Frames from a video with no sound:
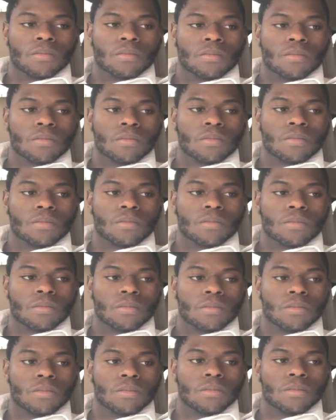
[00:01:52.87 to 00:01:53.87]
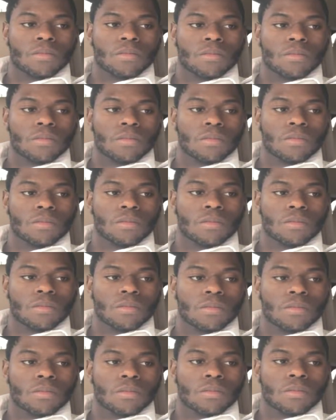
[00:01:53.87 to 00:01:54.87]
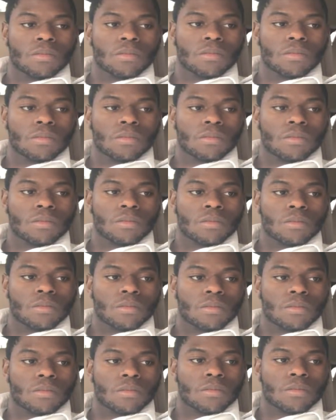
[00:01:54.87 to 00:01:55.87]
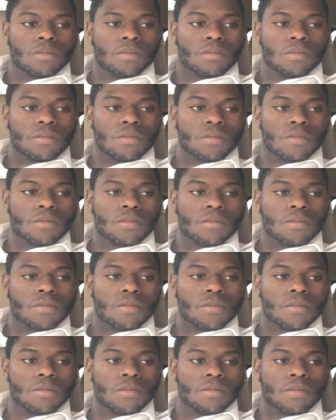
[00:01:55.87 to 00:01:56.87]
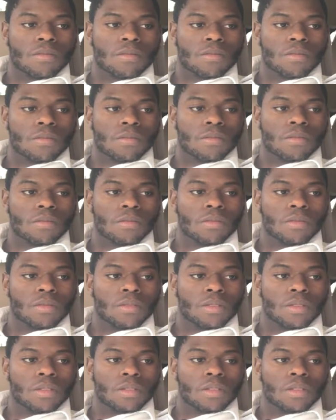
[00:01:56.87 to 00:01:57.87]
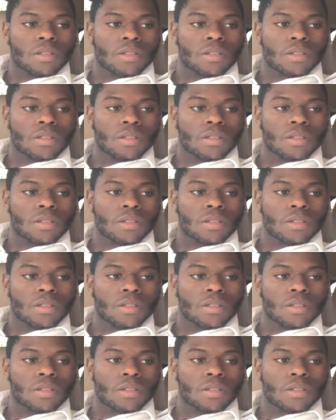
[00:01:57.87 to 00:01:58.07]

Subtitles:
(silent)